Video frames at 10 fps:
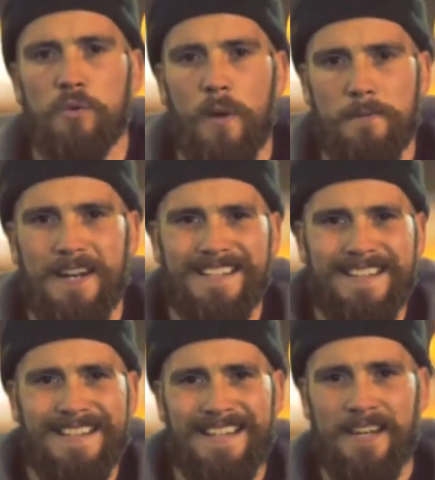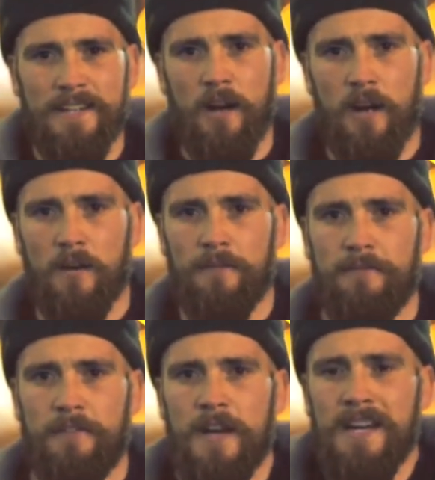20 minutes in the second
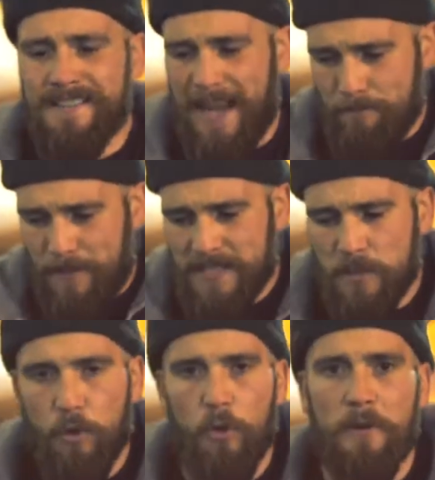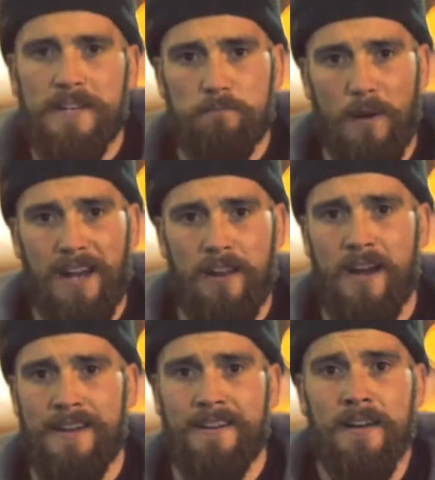half. Dan picks the ball up on his
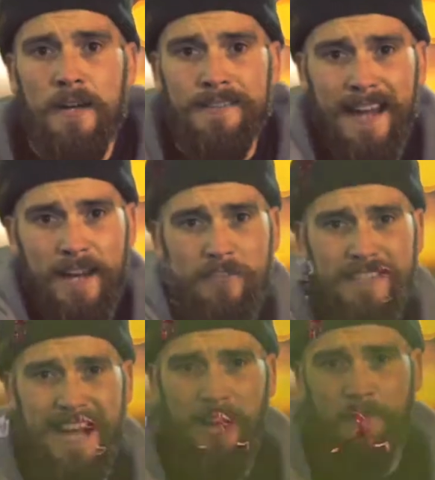byline. Dan over to